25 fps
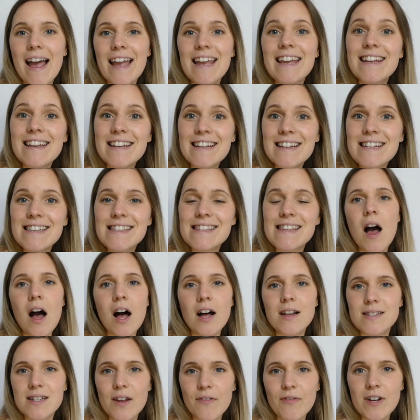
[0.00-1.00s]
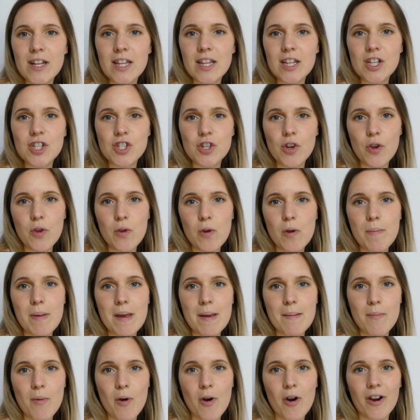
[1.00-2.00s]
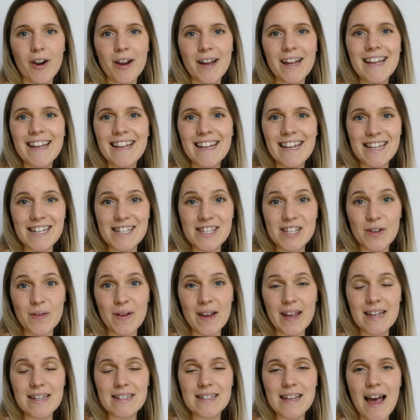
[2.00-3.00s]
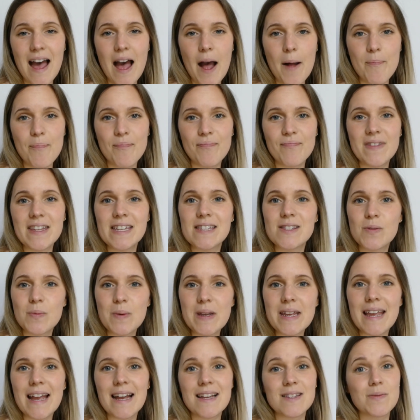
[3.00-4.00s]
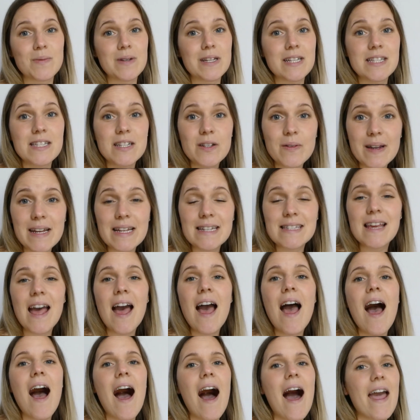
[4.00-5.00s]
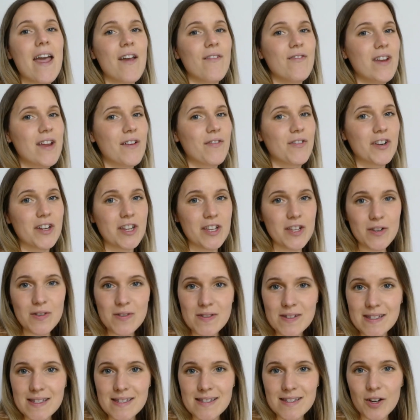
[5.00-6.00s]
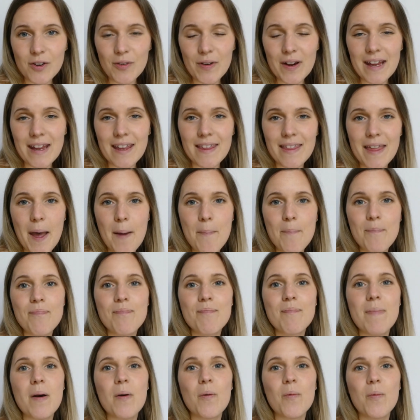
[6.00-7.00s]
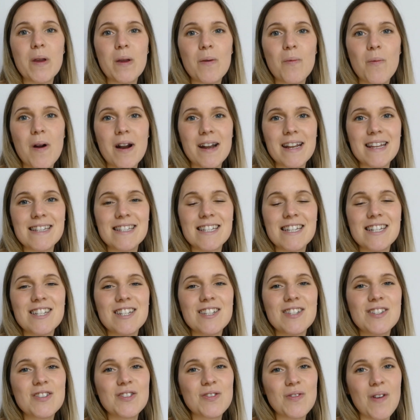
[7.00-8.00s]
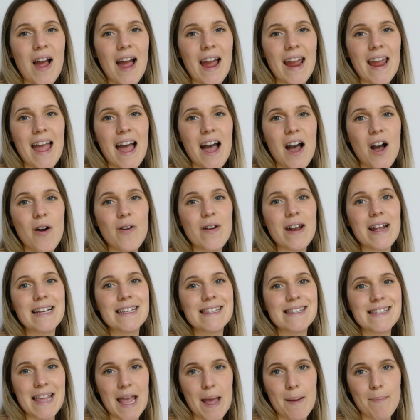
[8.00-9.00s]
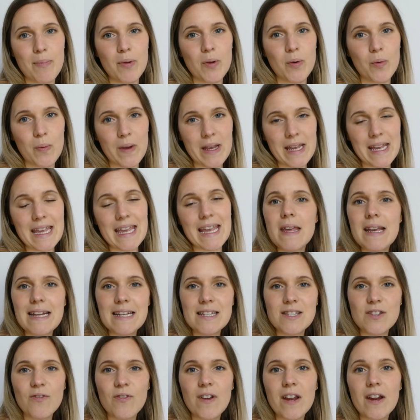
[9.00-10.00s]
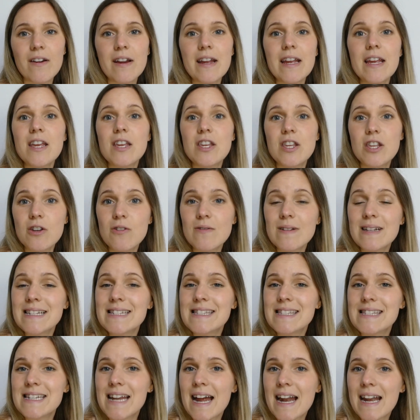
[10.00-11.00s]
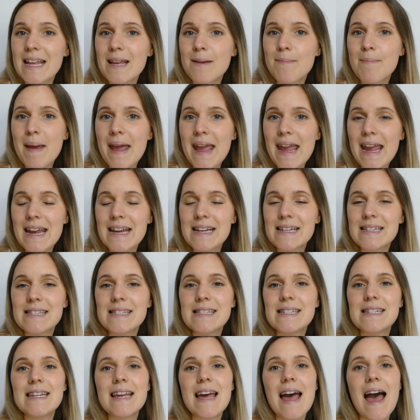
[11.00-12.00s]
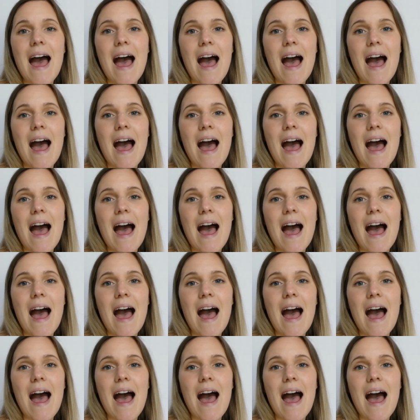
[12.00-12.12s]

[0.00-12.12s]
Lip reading: is. I'll definitely show you a bit more into it this week as we do it. I have never used this curriculum, but we wanted to just try out a sample week. It's very unit study based.